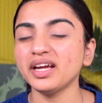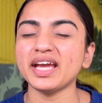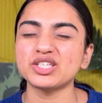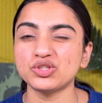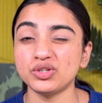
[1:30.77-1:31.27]

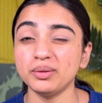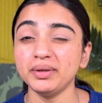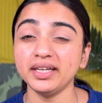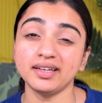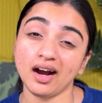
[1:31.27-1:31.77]

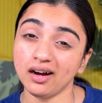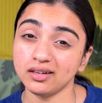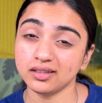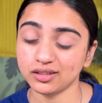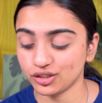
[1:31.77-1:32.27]
extremely
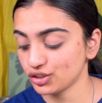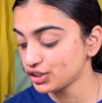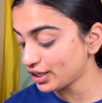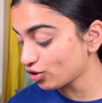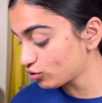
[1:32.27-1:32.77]
dark
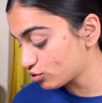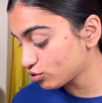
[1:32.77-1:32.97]
shade also,